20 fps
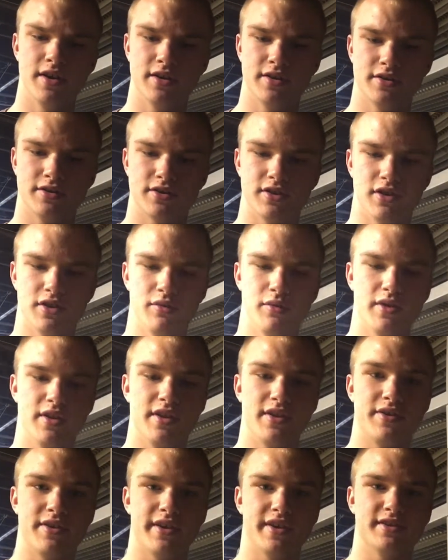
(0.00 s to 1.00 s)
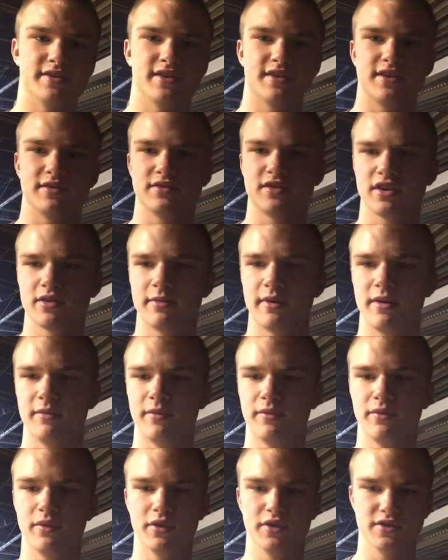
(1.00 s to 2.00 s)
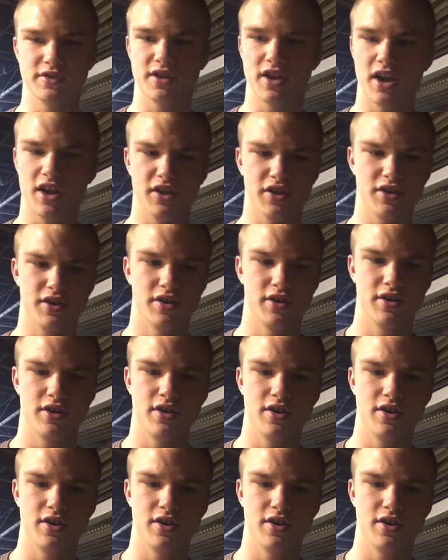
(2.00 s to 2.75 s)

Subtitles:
So one of the things, as I was talking about before, is color.